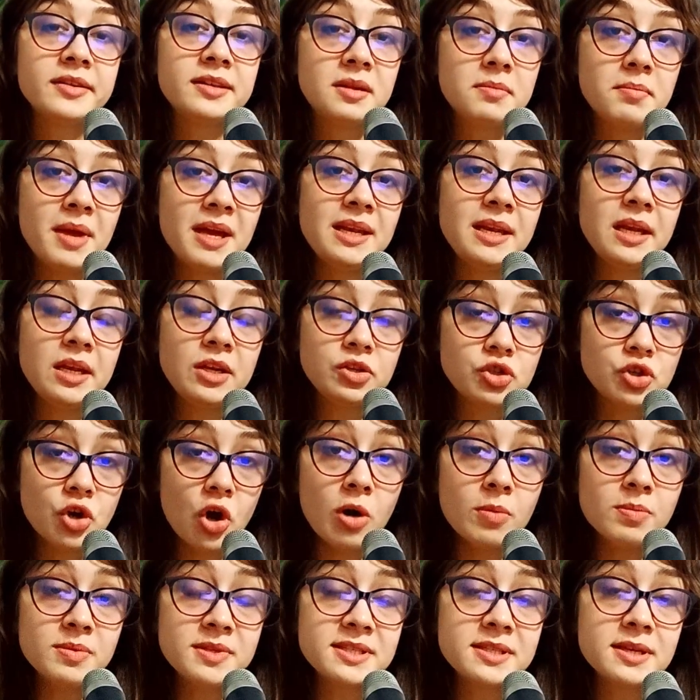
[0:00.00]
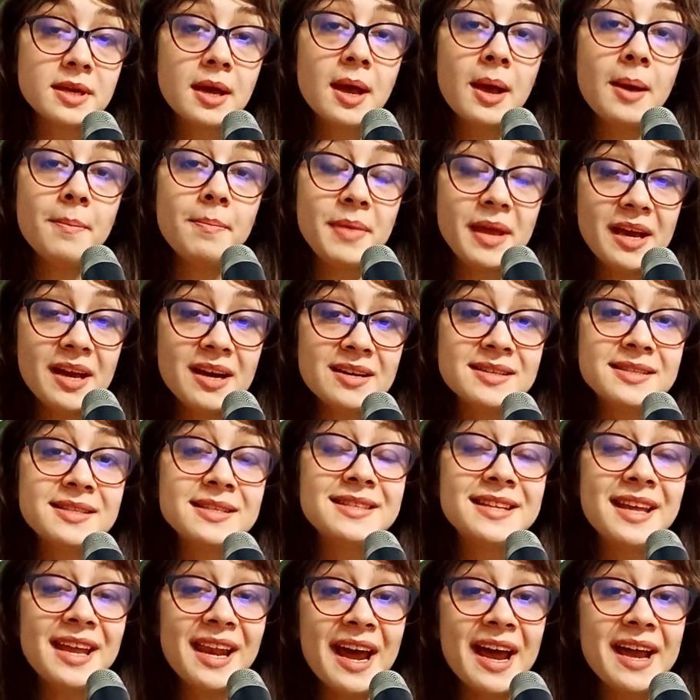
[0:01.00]
demanding jobs because
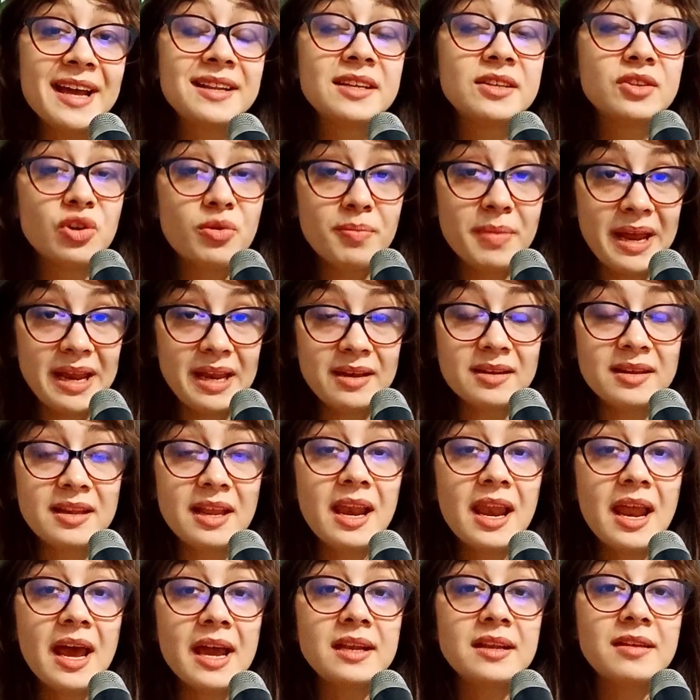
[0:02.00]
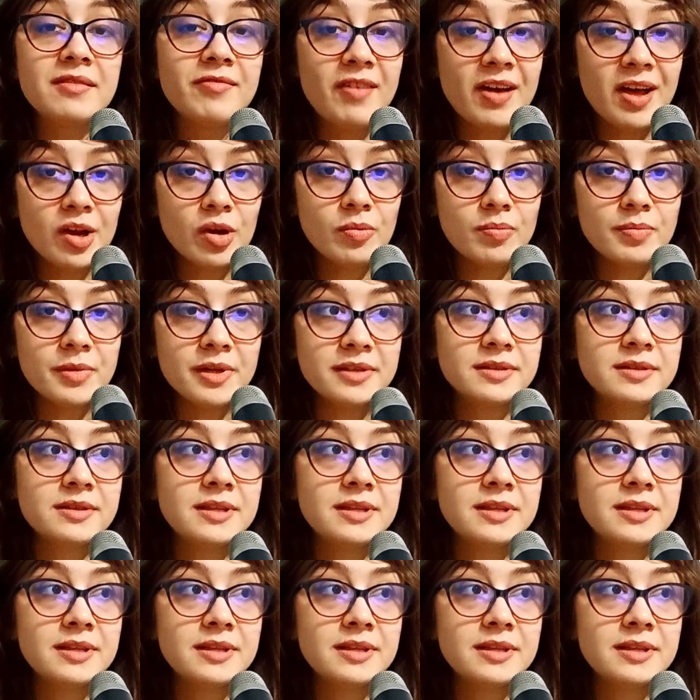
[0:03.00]
they like the domain, they like development,